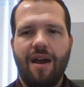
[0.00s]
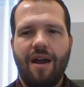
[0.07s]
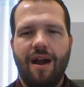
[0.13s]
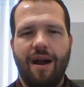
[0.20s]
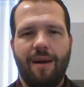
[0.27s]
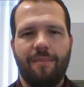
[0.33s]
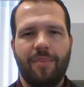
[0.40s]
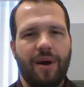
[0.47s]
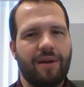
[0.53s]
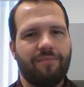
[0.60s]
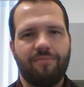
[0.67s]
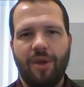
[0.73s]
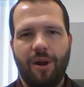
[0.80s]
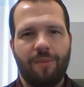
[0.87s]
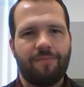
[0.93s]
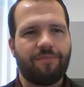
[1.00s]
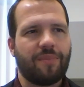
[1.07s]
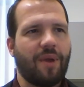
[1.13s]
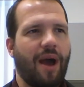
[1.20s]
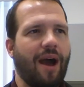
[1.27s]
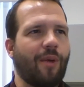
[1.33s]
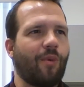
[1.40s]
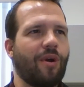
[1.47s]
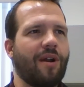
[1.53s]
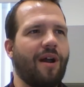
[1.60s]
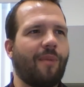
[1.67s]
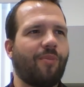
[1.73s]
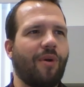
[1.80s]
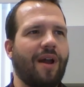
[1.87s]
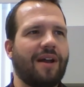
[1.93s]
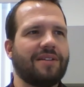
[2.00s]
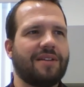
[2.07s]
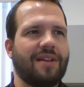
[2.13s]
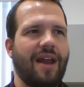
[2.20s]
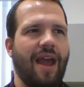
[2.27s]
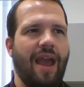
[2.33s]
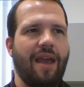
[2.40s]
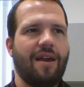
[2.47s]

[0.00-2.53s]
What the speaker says: but onward and upward on today.